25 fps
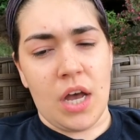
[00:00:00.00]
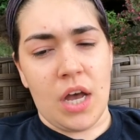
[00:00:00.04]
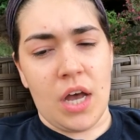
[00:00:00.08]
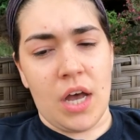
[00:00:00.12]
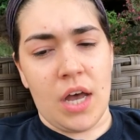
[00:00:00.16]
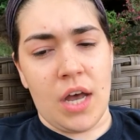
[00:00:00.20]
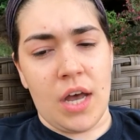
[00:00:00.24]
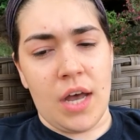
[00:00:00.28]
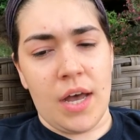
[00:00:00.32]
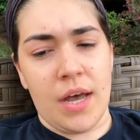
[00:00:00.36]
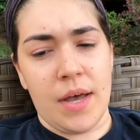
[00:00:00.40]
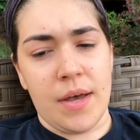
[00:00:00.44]

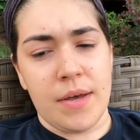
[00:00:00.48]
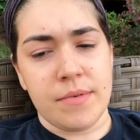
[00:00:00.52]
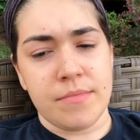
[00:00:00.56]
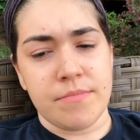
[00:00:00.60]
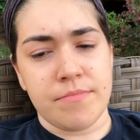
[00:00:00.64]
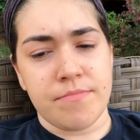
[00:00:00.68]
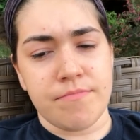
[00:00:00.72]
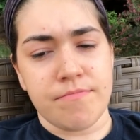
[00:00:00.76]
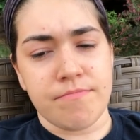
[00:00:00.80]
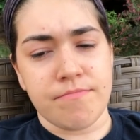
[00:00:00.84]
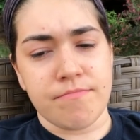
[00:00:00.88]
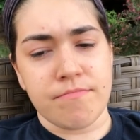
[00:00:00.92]

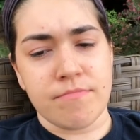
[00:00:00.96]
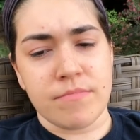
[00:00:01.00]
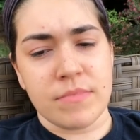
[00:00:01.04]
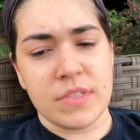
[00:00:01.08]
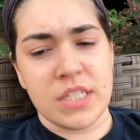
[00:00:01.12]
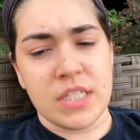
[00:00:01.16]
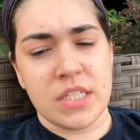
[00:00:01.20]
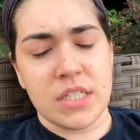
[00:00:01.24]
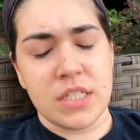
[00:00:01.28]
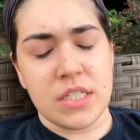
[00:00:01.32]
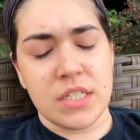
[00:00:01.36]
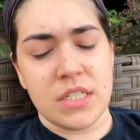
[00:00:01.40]
um,
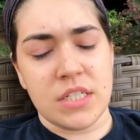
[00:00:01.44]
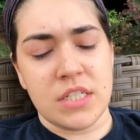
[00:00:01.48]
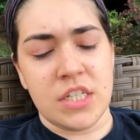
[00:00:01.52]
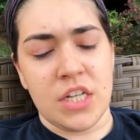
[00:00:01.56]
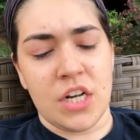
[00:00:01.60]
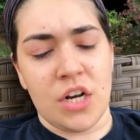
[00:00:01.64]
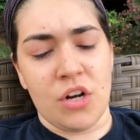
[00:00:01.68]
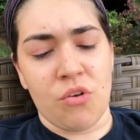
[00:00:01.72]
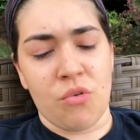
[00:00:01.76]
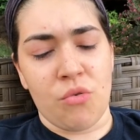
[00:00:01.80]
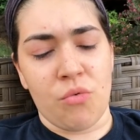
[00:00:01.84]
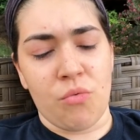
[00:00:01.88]

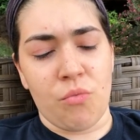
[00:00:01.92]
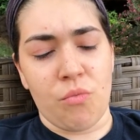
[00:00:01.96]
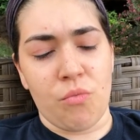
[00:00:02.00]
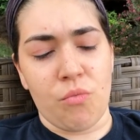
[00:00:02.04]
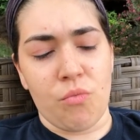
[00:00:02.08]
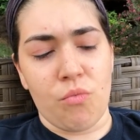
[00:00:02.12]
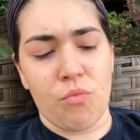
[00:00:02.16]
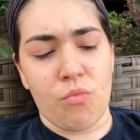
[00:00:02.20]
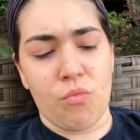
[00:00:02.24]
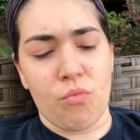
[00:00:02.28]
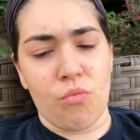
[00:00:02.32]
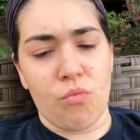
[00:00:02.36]
you know,
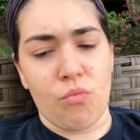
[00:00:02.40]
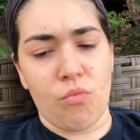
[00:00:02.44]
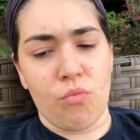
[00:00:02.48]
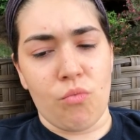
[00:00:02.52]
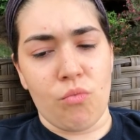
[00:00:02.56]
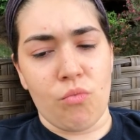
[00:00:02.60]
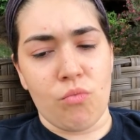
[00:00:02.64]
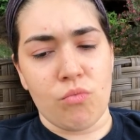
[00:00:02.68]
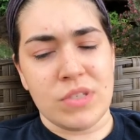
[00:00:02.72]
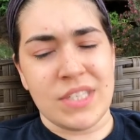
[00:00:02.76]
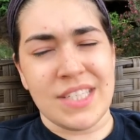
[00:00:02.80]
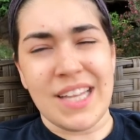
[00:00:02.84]

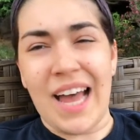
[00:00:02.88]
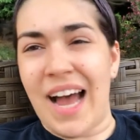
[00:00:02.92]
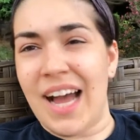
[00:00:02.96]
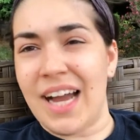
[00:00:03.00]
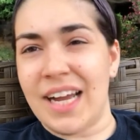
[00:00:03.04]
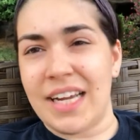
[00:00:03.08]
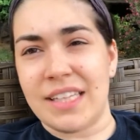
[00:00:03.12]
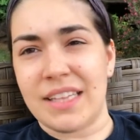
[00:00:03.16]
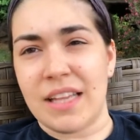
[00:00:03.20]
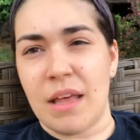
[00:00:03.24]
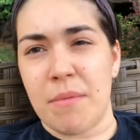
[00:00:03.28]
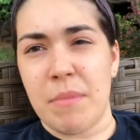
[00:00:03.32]

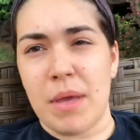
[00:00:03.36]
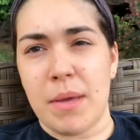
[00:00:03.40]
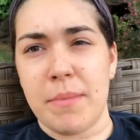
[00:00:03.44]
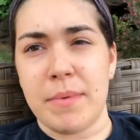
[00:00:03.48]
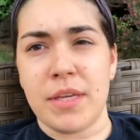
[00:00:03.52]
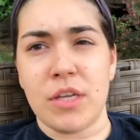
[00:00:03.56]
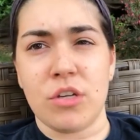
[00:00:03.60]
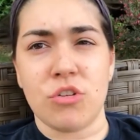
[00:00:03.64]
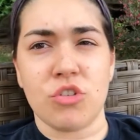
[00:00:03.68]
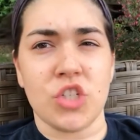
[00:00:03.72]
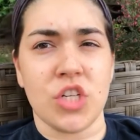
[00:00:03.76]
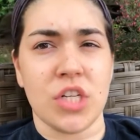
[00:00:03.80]
sign that
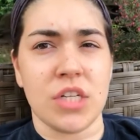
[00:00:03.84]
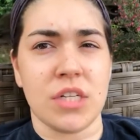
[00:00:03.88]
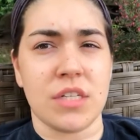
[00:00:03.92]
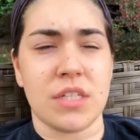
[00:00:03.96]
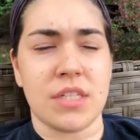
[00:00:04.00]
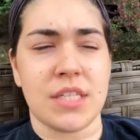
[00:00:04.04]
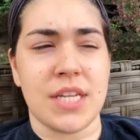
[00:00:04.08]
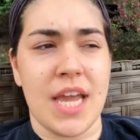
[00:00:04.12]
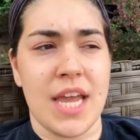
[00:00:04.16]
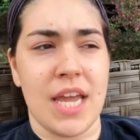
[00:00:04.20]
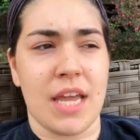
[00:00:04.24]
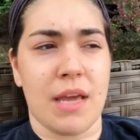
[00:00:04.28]
maybe you
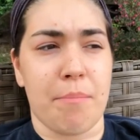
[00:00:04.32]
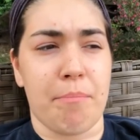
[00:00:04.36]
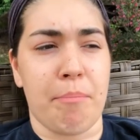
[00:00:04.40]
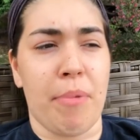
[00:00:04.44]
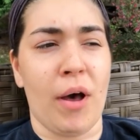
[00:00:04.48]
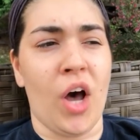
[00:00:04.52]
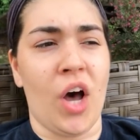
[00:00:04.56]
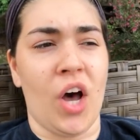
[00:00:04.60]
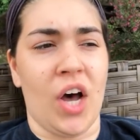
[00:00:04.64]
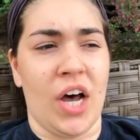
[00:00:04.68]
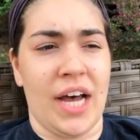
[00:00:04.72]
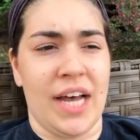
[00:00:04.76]
should take a
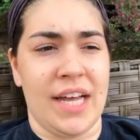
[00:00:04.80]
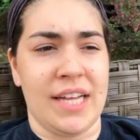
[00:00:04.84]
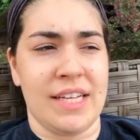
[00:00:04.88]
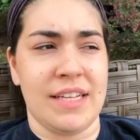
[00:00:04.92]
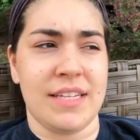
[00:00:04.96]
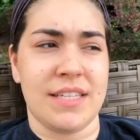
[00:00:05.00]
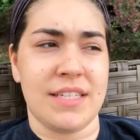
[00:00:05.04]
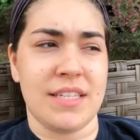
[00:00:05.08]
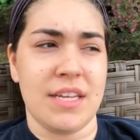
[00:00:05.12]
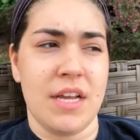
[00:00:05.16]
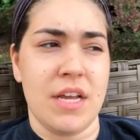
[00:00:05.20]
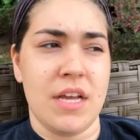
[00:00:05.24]

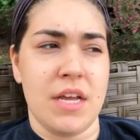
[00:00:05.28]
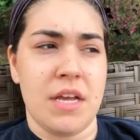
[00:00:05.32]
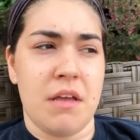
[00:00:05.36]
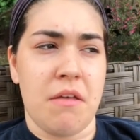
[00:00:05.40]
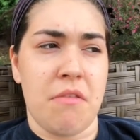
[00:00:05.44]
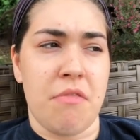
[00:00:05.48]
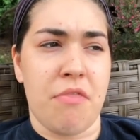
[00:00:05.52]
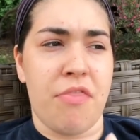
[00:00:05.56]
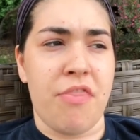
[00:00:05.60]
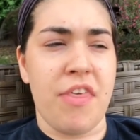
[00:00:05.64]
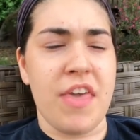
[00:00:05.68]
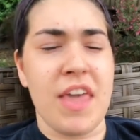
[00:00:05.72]
pause
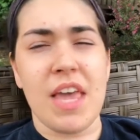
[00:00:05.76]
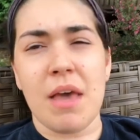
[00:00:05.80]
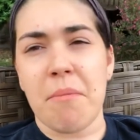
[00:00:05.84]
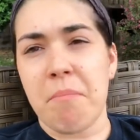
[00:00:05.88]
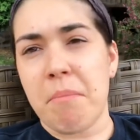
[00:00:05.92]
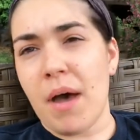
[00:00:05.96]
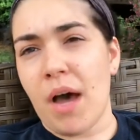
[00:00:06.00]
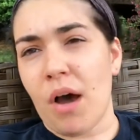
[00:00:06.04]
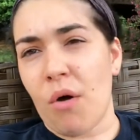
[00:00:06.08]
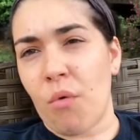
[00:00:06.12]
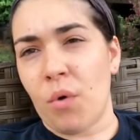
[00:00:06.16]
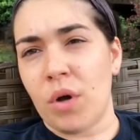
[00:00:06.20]
and think
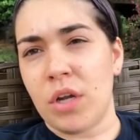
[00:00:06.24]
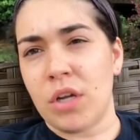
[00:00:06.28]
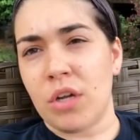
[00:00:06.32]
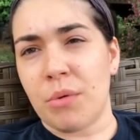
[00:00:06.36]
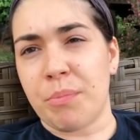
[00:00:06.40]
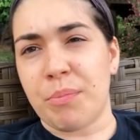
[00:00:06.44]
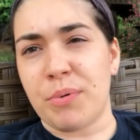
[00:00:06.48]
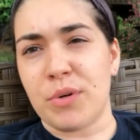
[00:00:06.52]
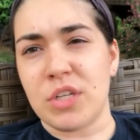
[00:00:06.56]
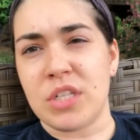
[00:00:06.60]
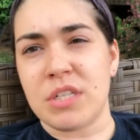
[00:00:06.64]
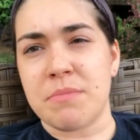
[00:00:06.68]
about what
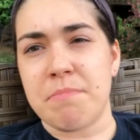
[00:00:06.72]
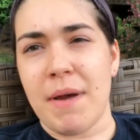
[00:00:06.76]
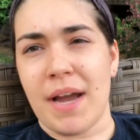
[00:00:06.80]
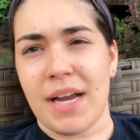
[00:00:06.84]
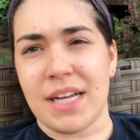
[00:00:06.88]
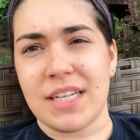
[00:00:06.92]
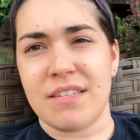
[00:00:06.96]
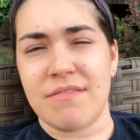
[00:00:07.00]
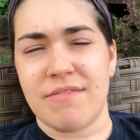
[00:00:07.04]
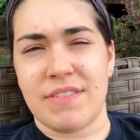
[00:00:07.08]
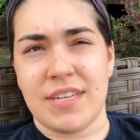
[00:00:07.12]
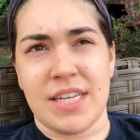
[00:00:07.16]
your
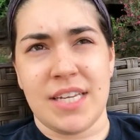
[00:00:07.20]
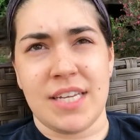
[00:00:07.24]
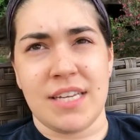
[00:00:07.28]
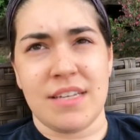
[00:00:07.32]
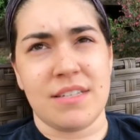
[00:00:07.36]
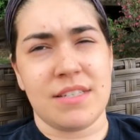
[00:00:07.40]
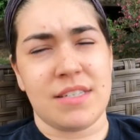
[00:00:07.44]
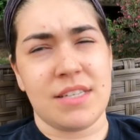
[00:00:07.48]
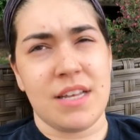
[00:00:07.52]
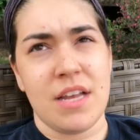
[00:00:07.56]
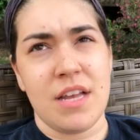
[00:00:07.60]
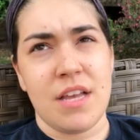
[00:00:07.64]
perspective
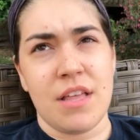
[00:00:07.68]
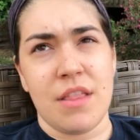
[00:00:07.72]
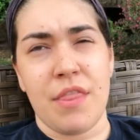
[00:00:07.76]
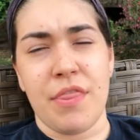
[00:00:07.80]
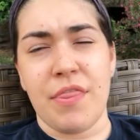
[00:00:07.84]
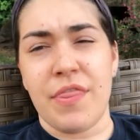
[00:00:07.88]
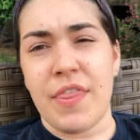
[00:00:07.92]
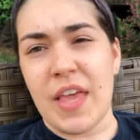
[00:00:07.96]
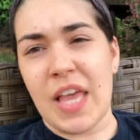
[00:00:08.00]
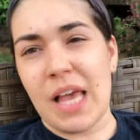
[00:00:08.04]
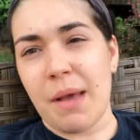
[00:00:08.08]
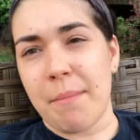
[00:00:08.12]
is,
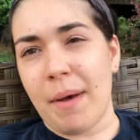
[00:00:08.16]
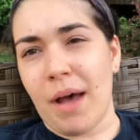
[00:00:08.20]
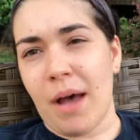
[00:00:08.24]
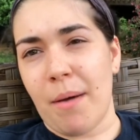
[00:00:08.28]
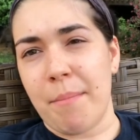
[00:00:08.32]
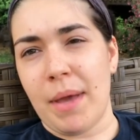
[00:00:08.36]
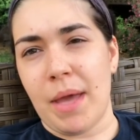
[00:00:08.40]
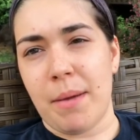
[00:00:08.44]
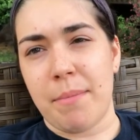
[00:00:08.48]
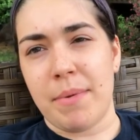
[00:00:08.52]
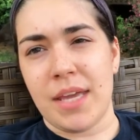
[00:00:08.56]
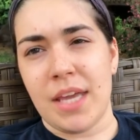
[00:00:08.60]
and think
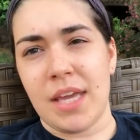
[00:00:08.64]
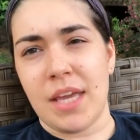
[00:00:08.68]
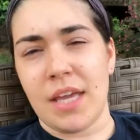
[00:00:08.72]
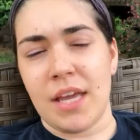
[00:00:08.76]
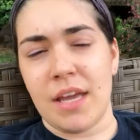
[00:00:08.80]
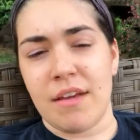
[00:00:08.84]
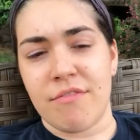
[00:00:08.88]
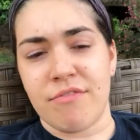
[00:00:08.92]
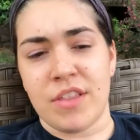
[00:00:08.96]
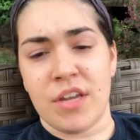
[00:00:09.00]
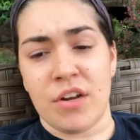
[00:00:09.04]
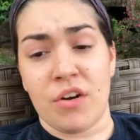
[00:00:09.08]
about
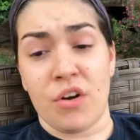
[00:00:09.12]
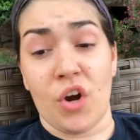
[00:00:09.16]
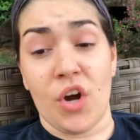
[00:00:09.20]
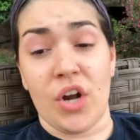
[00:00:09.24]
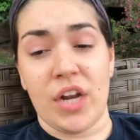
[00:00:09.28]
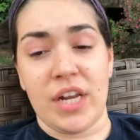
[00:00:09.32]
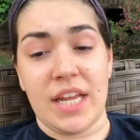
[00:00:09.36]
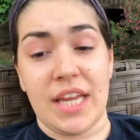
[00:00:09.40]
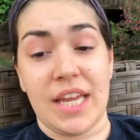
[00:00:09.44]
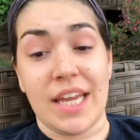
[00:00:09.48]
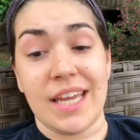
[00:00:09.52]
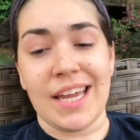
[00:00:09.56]
maybe if there are
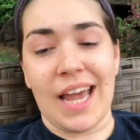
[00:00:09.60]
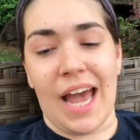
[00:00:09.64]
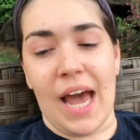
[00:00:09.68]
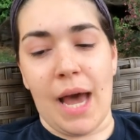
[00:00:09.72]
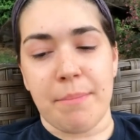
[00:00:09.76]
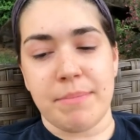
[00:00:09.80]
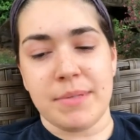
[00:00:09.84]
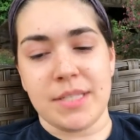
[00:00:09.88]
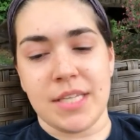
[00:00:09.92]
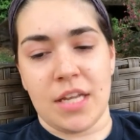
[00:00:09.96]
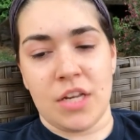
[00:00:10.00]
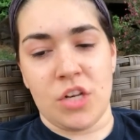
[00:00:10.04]
any
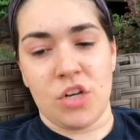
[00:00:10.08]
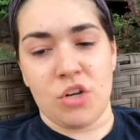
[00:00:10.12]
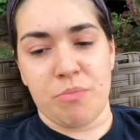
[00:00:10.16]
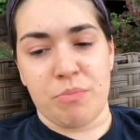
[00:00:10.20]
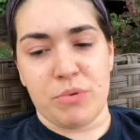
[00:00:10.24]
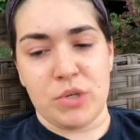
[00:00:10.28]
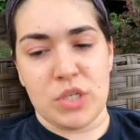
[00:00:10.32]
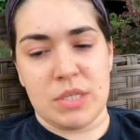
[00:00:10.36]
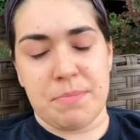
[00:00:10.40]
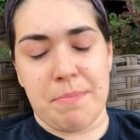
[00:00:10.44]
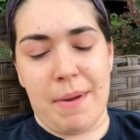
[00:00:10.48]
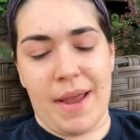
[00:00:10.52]
gaps in your
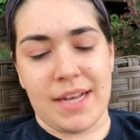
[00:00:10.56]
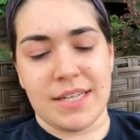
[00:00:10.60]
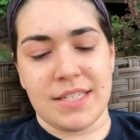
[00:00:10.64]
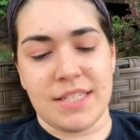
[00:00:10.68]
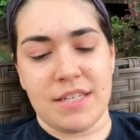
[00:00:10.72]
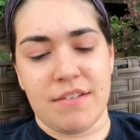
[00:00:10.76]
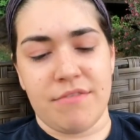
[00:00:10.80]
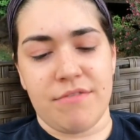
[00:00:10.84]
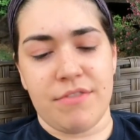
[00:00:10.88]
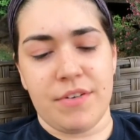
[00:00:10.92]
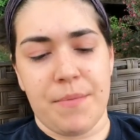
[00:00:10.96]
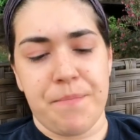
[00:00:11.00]

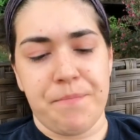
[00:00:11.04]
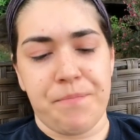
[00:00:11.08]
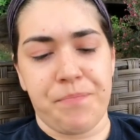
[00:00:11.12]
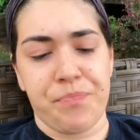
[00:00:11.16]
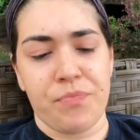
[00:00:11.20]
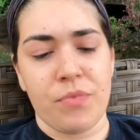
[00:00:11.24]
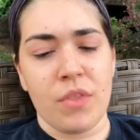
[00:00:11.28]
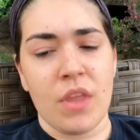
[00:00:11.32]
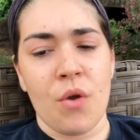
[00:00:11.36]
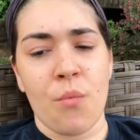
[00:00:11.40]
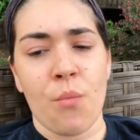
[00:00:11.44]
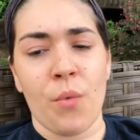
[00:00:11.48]
perspective.
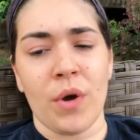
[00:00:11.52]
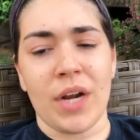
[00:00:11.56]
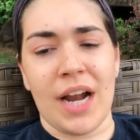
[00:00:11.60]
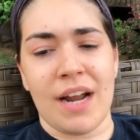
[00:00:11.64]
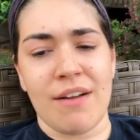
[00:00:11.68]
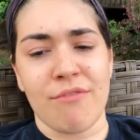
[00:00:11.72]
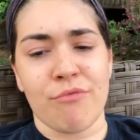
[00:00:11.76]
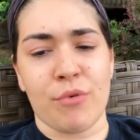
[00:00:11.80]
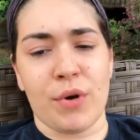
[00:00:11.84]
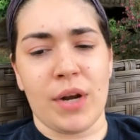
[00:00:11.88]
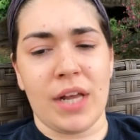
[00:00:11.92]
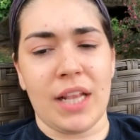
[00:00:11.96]
What
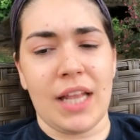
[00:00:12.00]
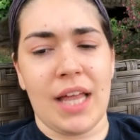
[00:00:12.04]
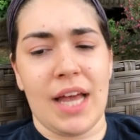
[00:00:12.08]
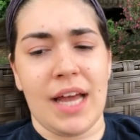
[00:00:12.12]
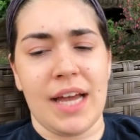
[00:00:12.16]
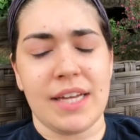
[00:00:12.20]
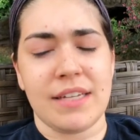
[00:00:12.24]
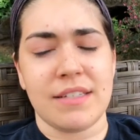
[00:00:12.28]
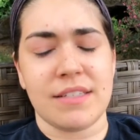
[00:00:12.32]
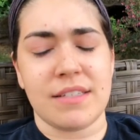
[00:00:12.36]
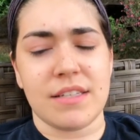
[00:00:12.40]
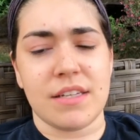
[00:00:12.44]
I've
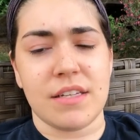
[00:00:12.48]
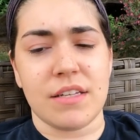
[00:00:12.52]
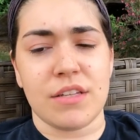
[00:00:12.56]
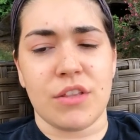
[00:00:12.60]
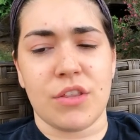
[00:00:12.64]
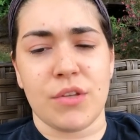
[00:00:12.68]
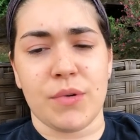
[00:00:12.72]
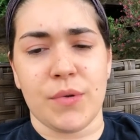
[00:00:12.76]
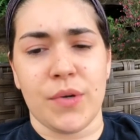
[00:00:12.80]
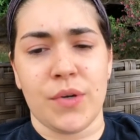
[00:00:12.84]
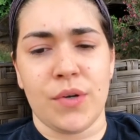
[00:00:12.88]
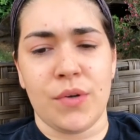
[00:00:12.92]
realized
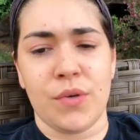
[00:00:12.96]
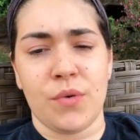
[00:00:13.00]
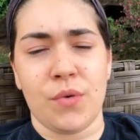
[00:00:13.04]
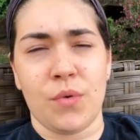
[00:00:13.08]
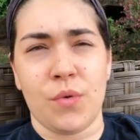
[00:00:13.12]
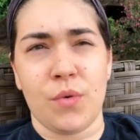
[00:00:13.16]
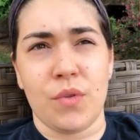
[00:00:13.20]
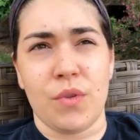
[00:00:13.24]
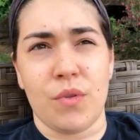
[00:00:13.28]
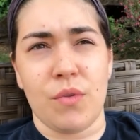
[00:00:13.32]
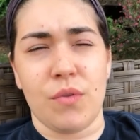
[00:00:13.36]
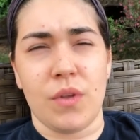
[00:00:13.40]

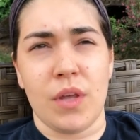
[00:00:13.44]
through